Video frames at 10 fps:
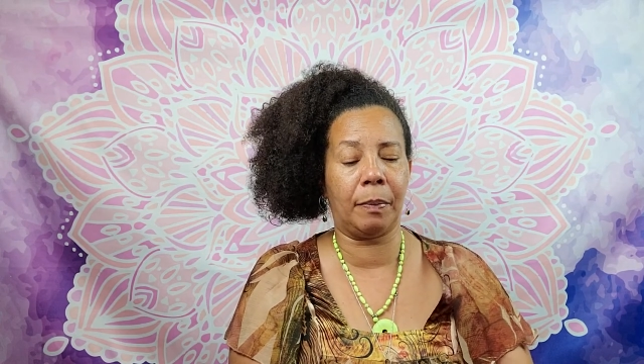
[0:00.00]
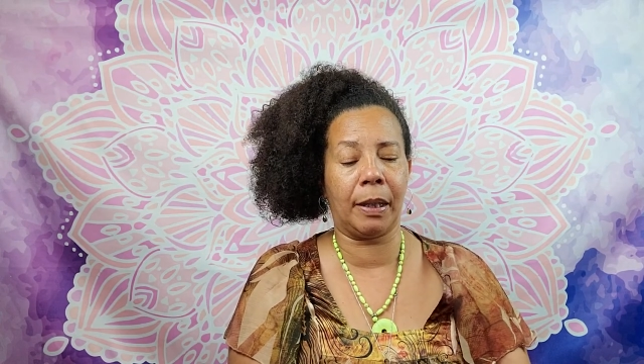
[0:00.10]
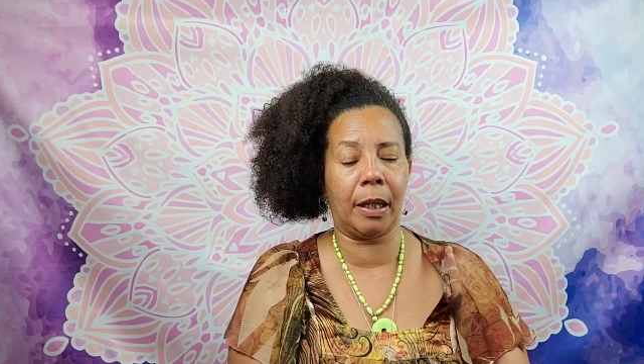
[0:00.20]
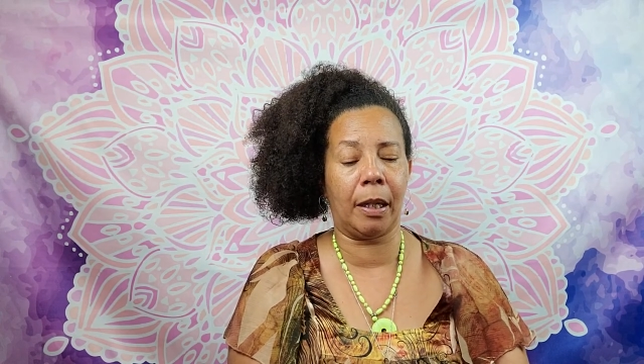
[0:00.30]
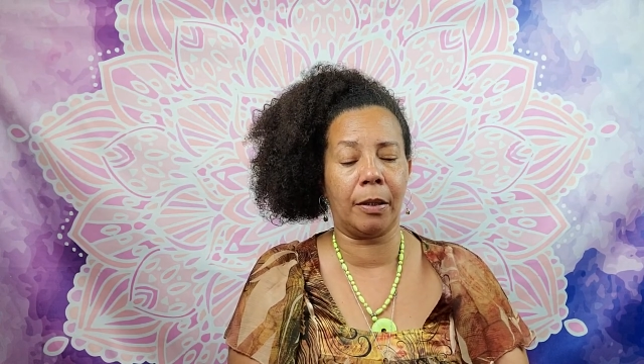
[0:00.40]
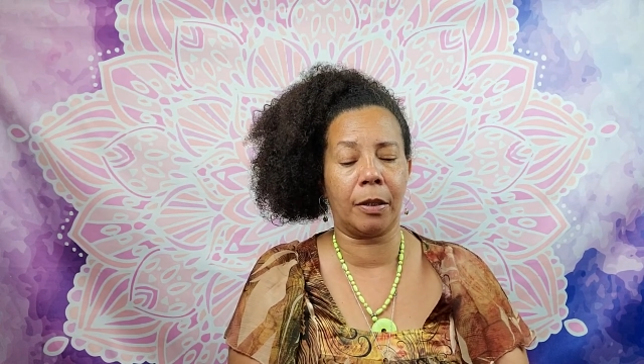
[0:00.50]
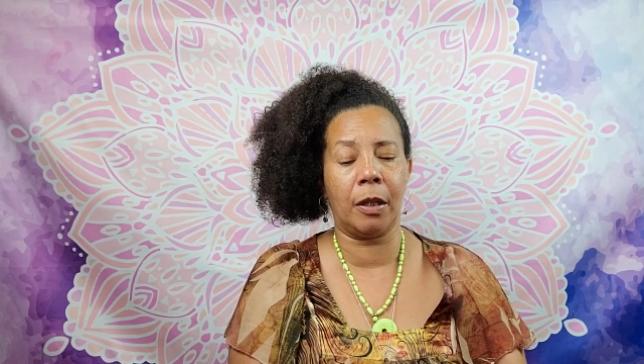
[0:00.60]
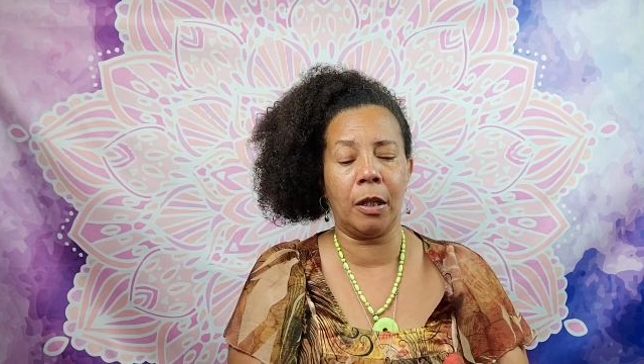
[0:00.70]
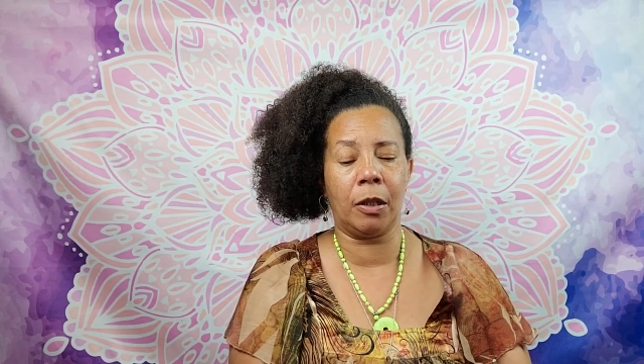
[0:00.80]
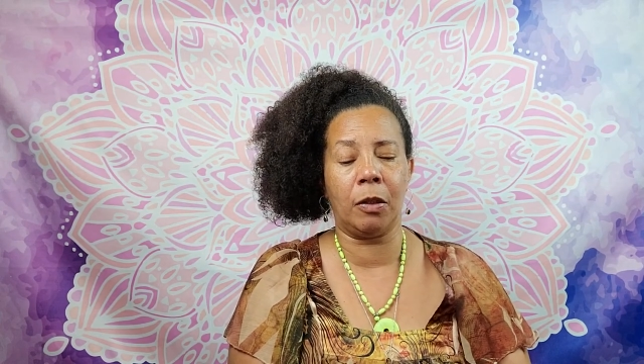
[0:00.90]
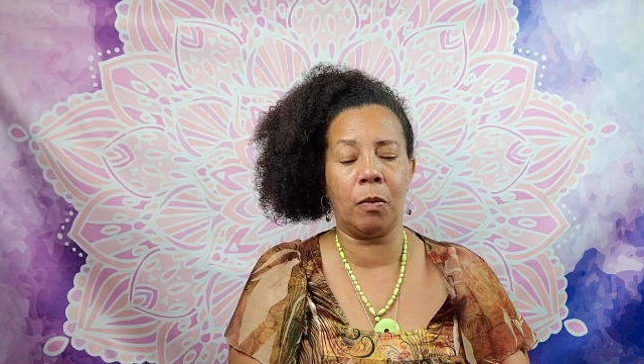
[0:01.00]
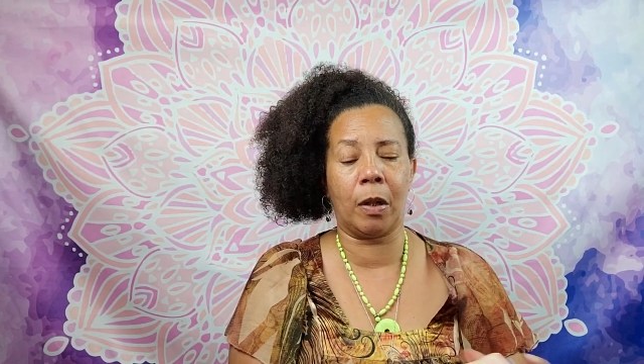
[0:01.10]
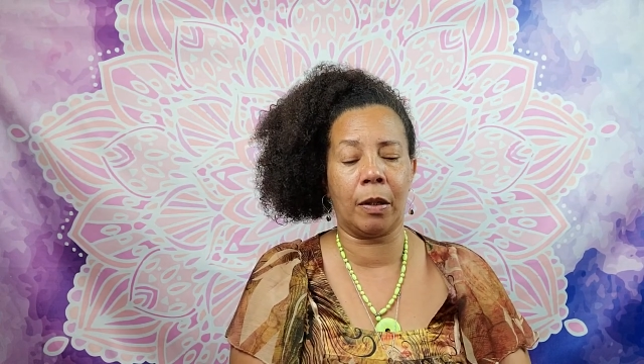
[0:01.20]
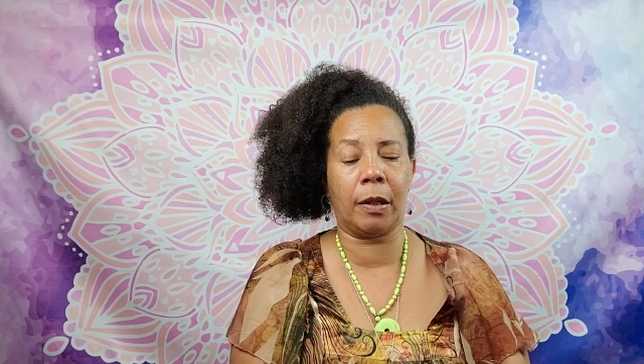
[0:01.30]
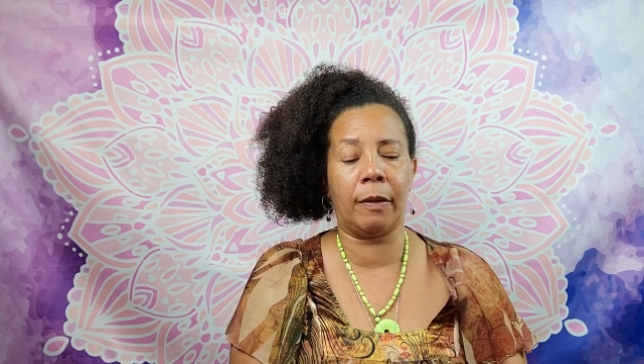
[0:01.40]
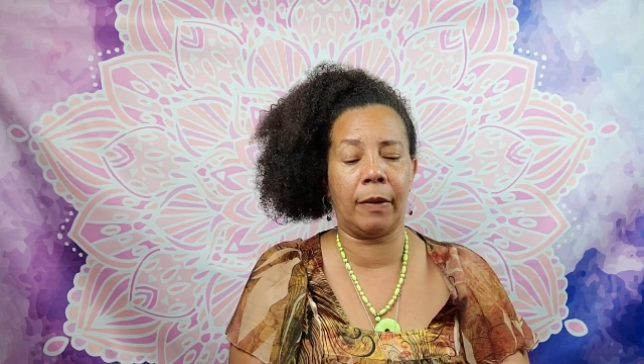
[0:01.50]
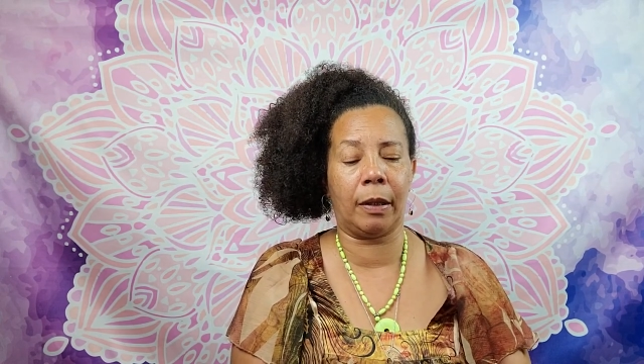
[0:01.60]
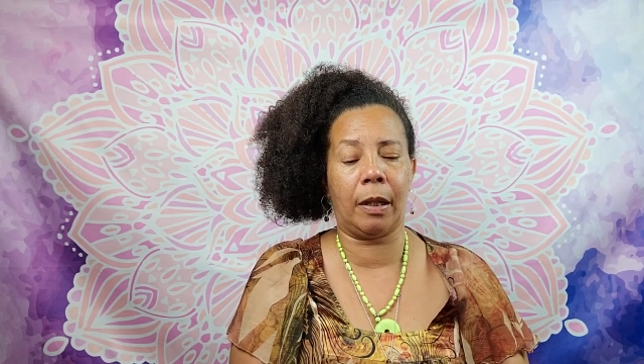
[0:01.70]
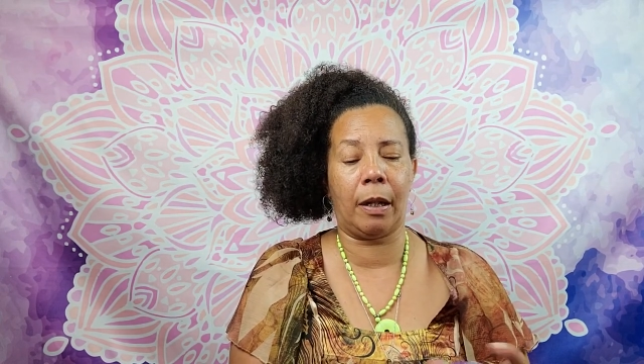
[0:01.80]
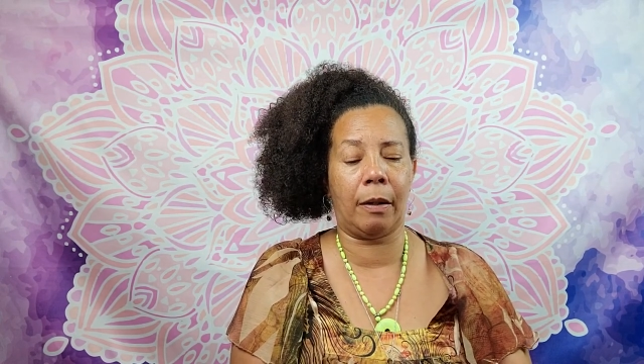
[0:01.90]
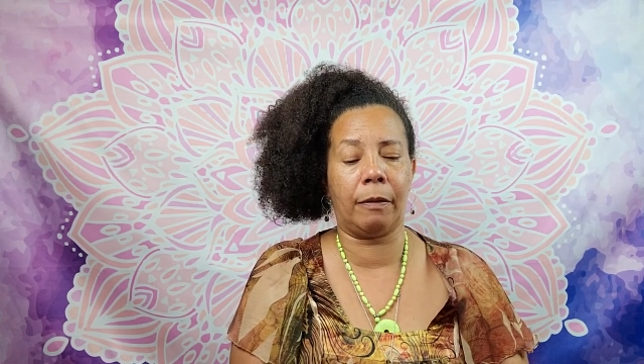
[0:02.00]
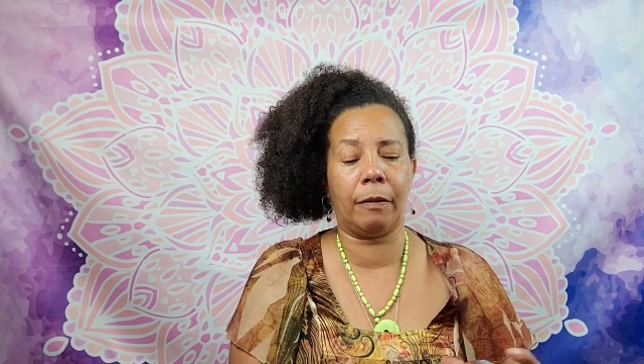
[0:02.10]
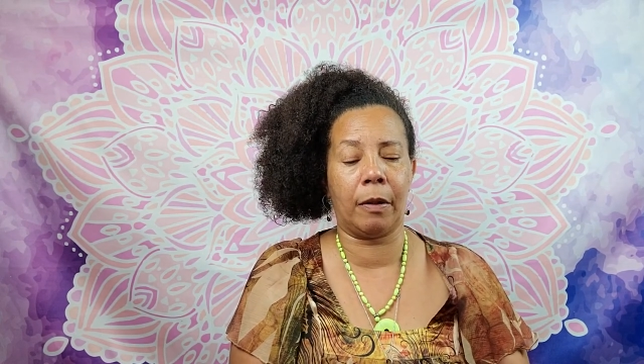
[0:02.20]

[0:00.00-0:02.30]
because you weren't given love